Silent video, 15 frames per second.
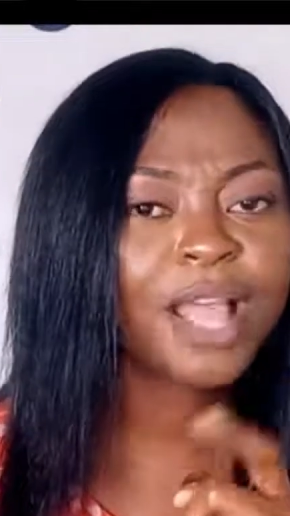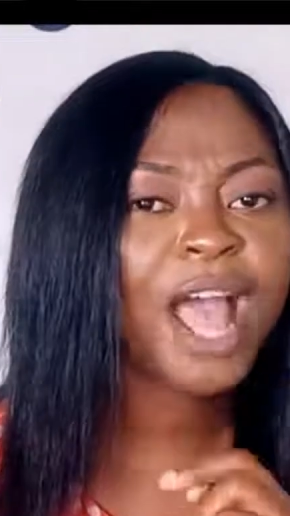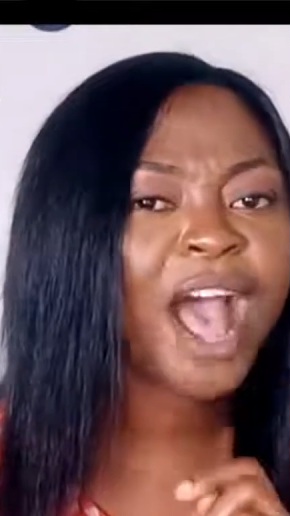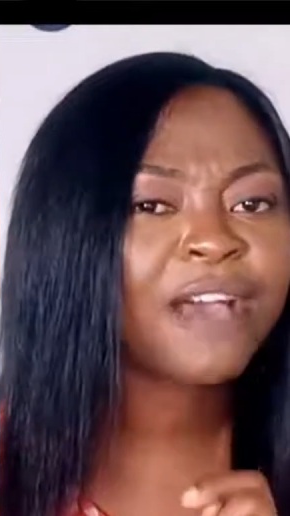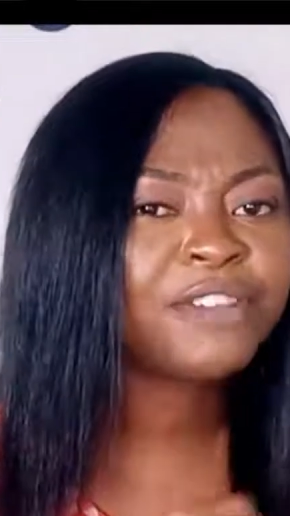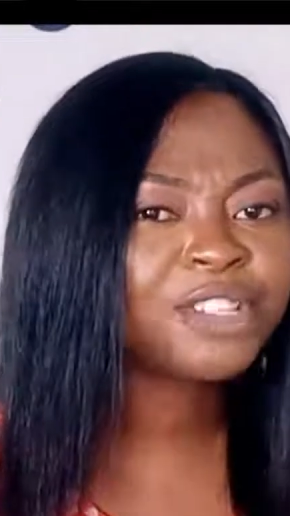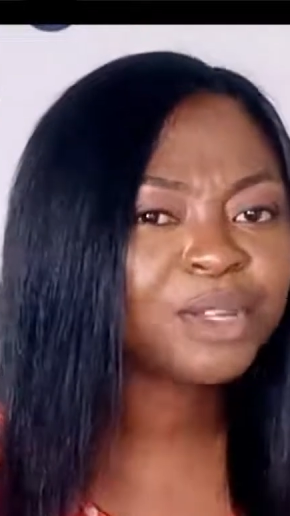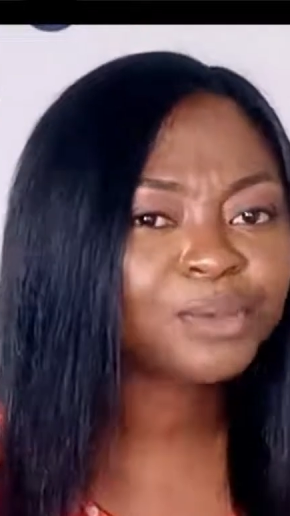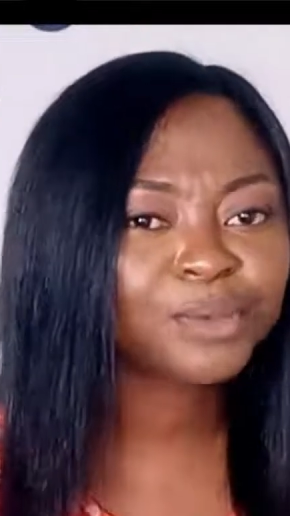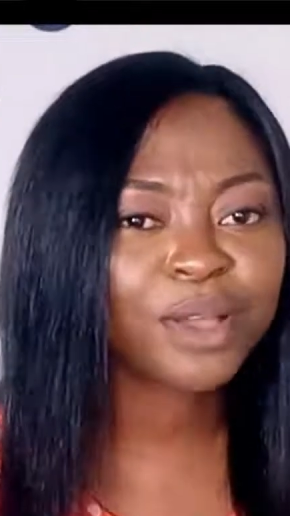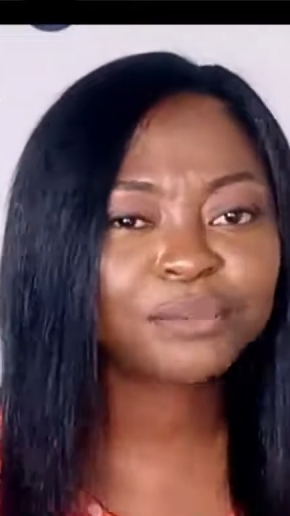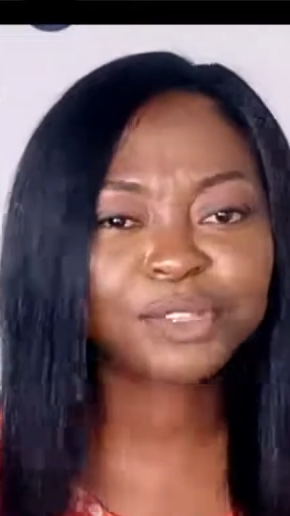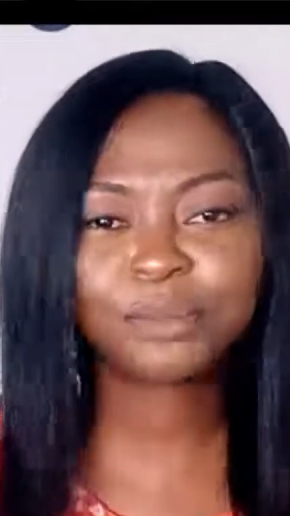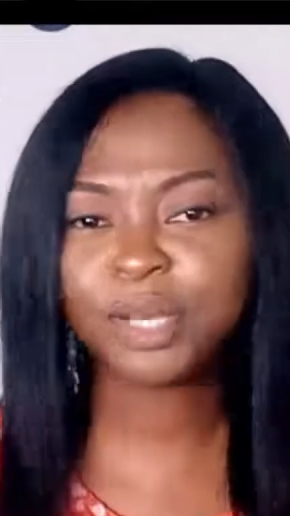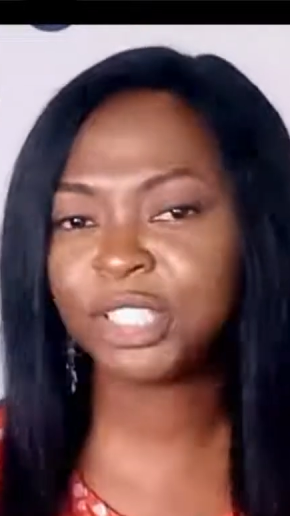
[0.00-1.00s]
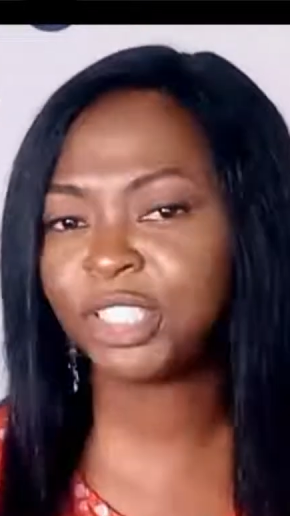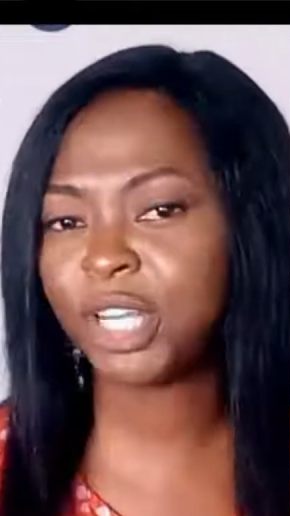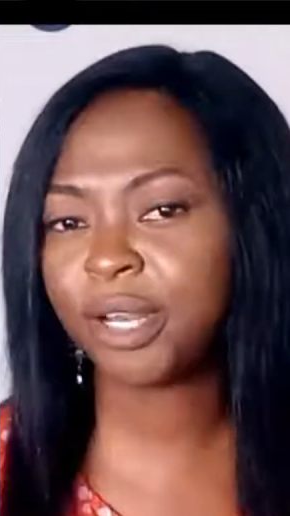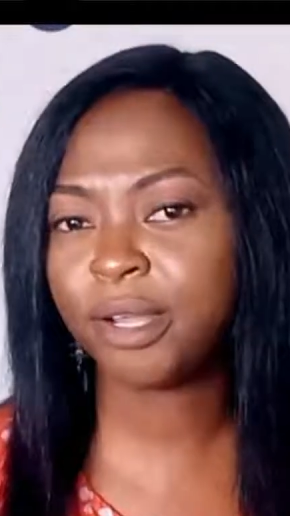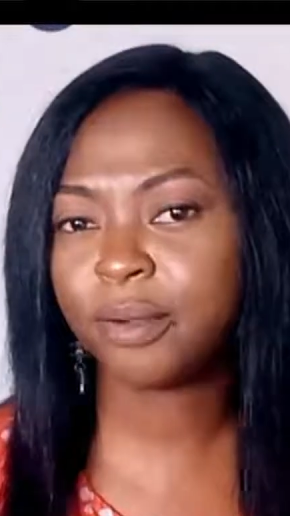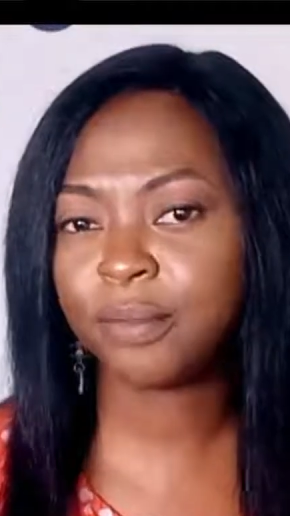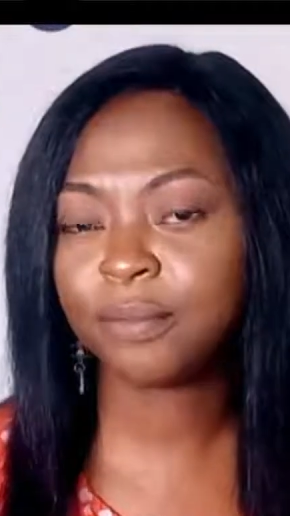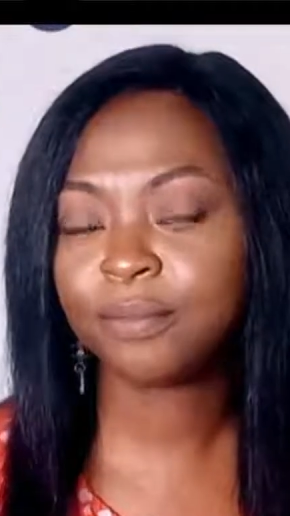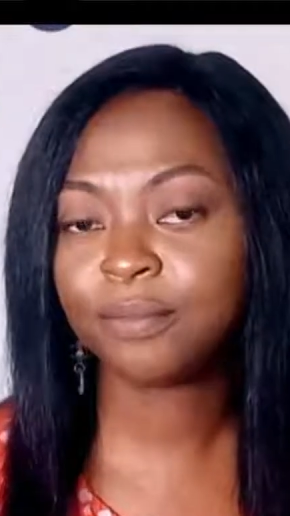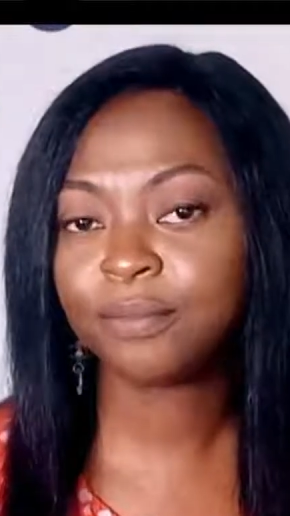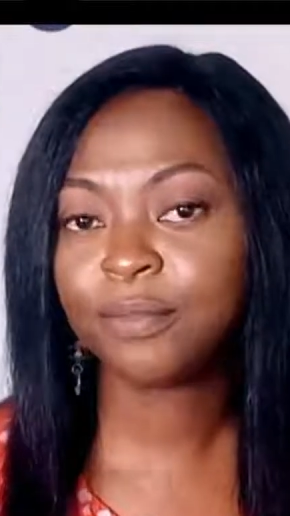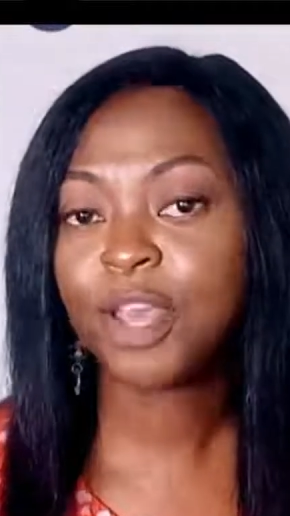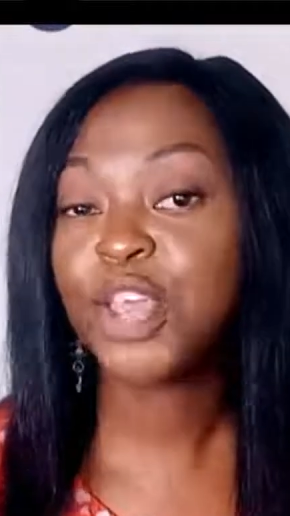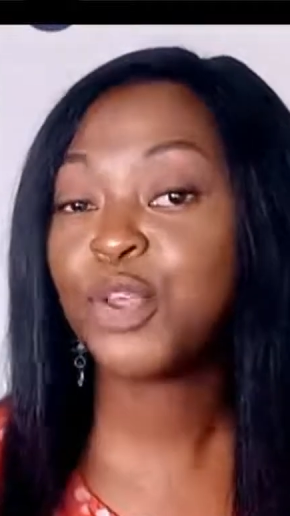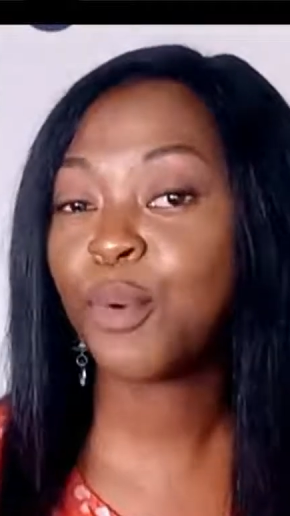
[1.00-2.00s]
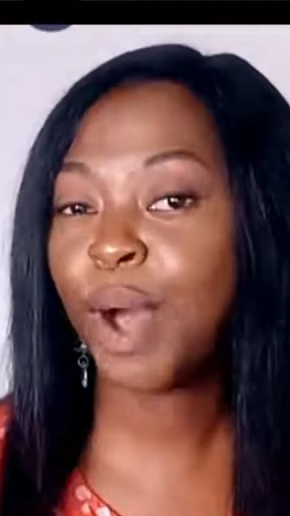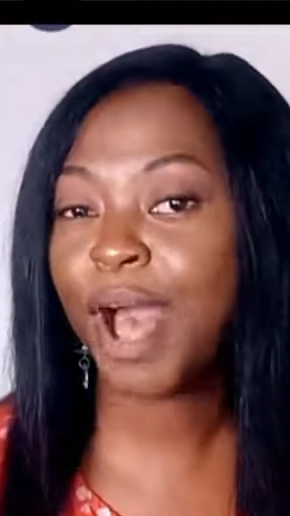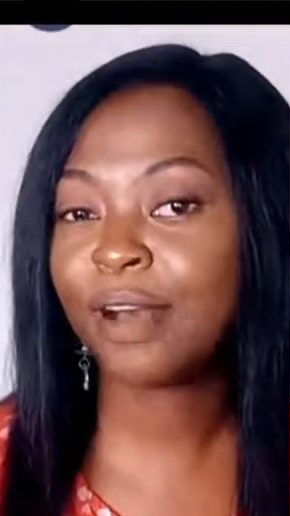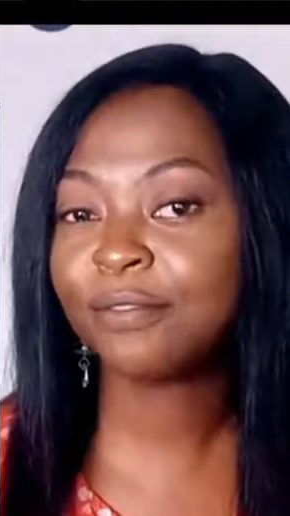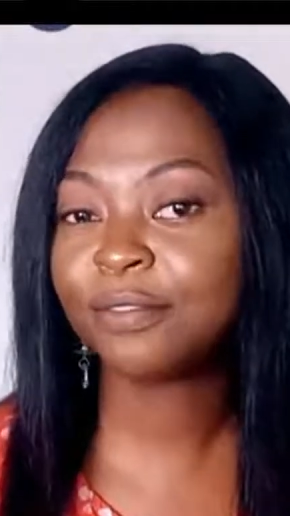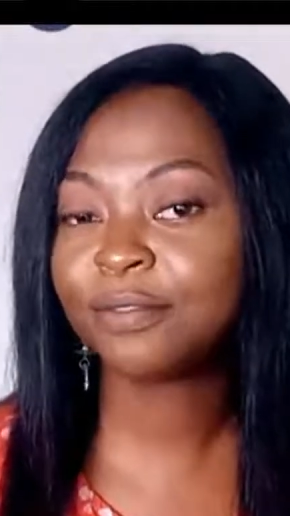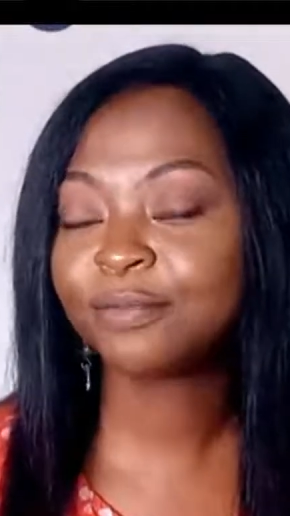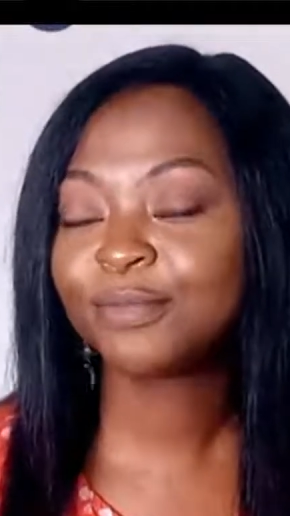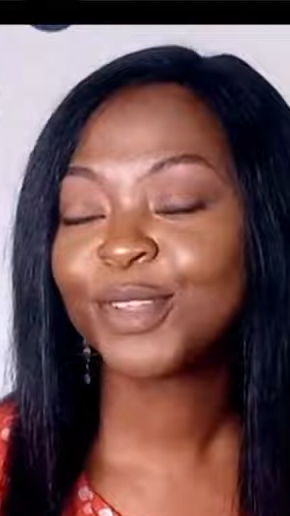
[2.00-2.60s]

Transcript: Have you subscribed to my channel? You have?